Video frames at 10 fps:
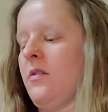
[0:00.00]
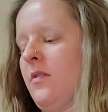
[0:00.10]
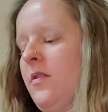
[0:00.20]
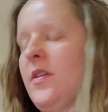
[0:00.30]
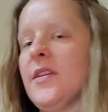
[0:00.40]

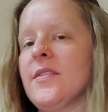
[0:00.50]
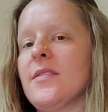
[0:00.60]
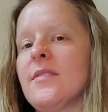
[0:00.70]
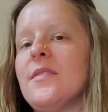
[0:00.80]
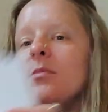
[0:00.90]

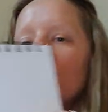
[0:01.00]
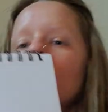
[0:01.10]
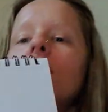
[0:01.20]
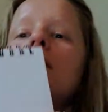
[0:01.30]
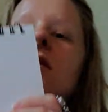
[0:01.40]
this
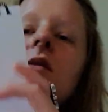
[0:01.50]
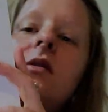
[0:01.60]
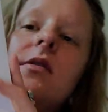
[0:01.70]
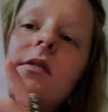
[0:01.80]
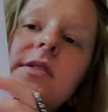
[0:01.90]
symbol
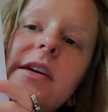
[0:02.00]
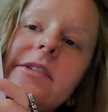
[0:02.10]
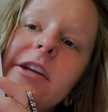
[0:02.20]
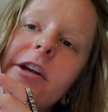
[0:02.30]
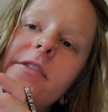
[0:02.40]

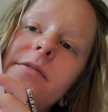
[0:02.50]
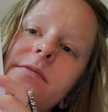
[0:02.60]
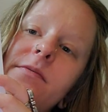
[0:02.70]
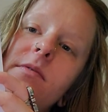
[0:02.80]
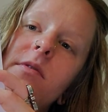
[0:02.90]
down here,
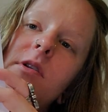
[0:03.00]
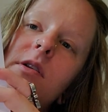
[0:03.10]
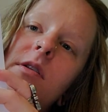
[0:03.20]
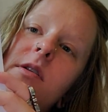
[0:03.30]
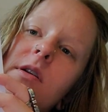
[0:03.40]

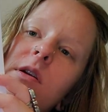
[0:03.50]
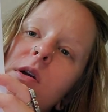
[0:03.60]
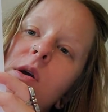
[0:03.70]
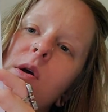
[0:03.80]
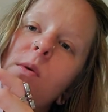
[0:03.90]

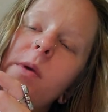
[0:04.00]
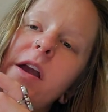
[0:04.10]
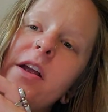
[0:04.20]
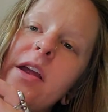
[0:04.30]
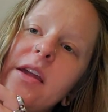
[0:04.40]

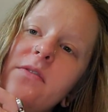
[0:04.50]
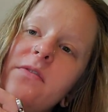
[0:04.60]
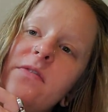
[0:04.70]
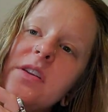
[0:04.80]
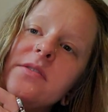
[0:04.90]
where it
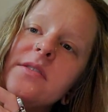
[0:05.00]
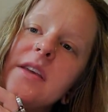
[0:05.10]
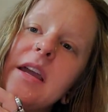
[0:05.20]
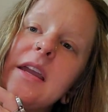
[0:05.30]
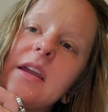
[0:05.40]
feels
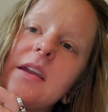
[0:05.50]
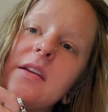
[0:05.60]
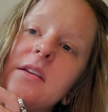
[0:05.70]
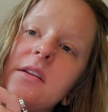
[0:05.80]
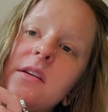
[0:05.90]
like
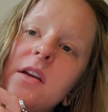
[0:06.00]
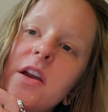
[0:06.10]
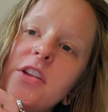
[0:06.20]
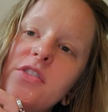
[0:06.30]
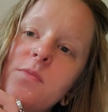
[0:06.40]

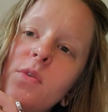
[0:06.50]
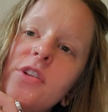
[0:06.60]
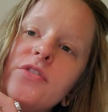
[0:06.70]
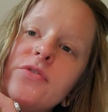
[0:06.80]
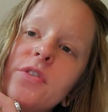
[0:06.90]
a more
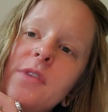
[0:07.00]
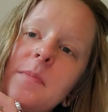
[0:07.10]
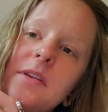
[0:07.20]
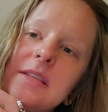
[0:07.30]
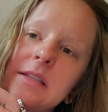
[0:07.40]
true
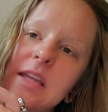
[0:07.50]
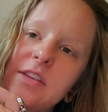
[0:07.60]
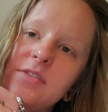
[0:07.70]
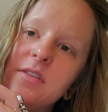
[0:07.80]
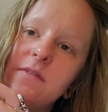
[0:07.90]

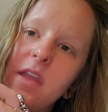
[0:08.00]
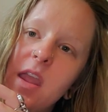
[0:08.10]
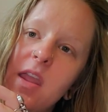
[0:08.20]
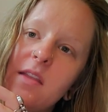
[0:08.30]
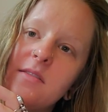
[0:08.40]
representation of the
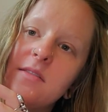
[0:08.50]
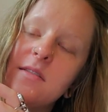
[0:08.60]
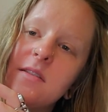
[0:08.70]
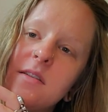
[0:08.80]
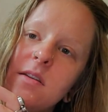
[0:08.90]
8,
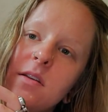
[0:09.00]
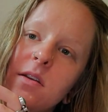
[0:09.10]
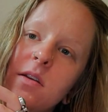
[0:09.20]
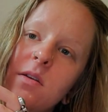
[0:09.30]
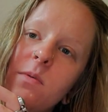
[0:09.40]

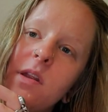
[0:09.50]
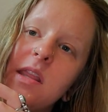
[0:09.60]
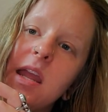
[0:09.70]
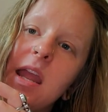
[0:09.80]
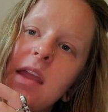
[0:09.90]
where
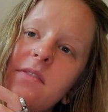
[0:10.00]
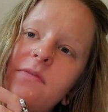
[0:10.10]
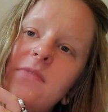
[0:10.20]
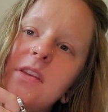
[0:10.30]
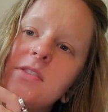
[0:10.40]
the
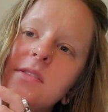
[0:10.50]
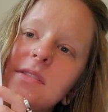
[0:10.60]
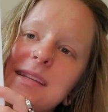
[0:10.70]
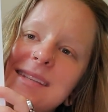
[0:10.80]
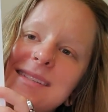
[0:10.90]
8 feels
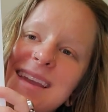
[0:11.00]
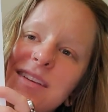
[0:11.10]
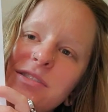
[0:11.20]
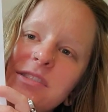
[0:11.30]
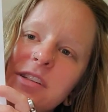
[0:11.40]

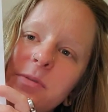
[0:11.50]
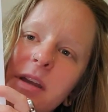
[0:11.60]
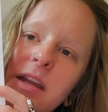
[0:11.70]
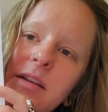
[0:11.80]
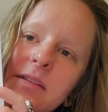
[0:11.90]
entangled in a
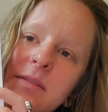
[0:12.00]
way.